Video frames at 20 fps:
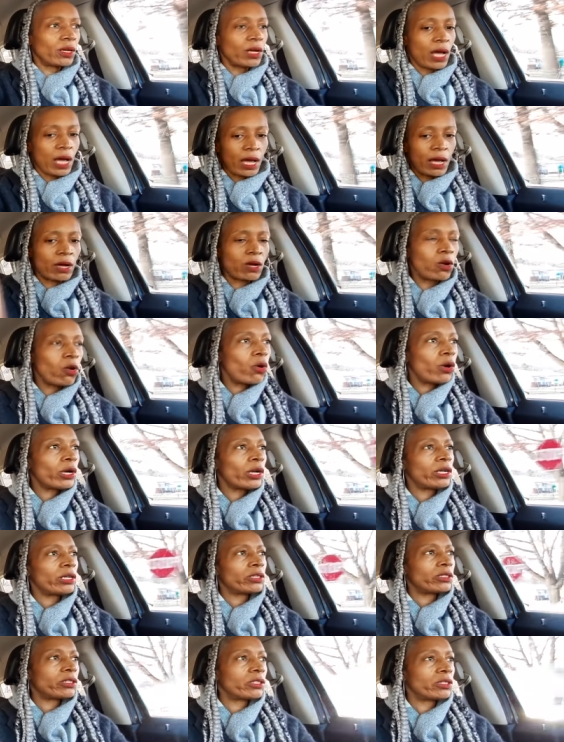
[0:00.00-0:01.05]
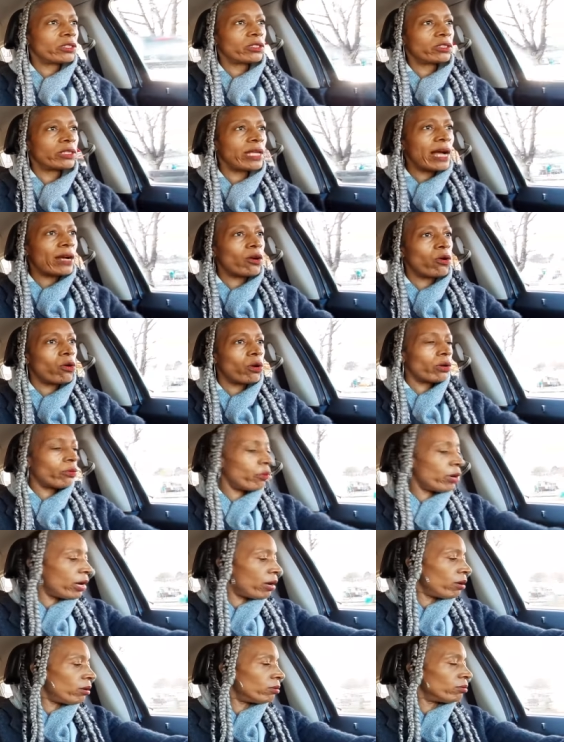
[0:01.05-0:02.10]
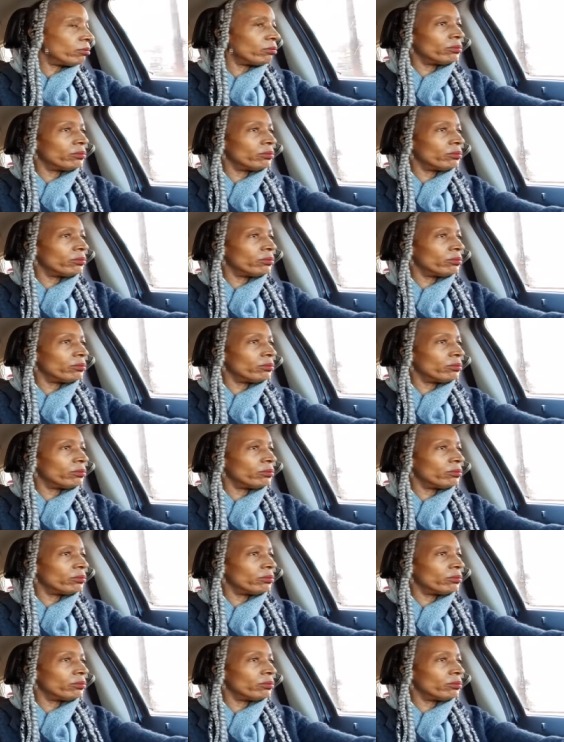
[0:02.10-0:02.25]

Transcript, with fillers: uh, quarter, not quarter, well,